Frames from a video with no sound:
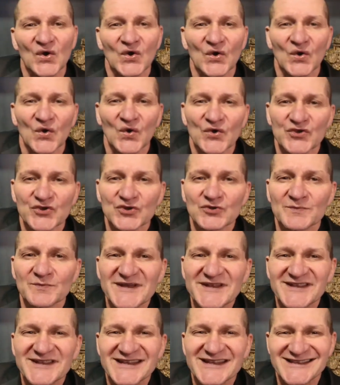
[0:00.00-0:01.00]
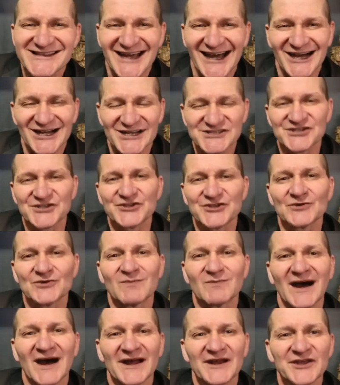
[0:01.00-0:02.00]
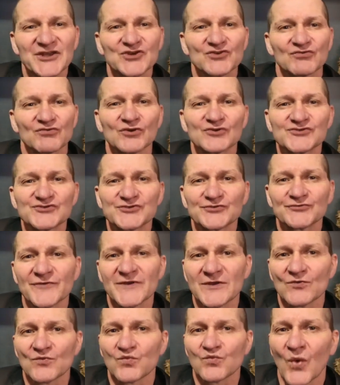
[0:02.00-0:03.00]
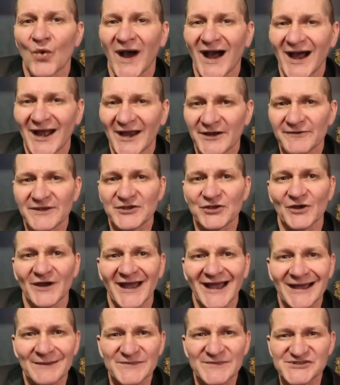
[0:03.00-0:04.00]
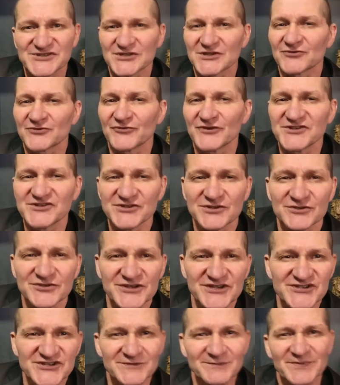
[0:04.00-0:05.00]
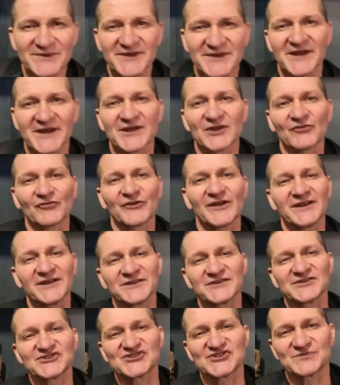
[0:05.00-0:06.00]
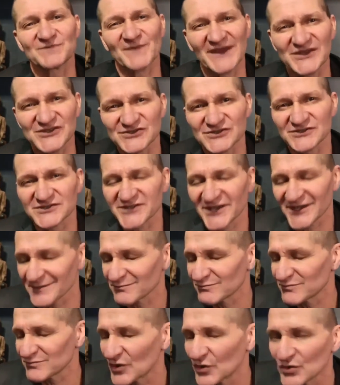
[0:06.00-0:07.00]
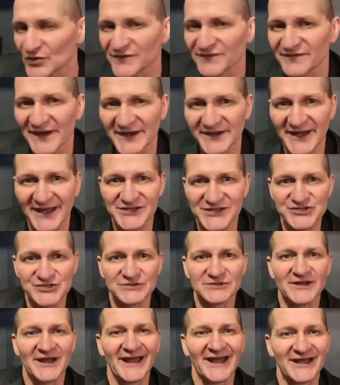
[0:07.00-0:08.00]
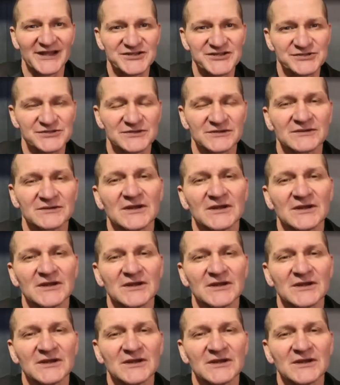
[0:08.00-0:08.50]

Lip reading: You'll be detoxing your body. You're also rewiring your habits, increasing your discipline, and creating the space to take bold financial action.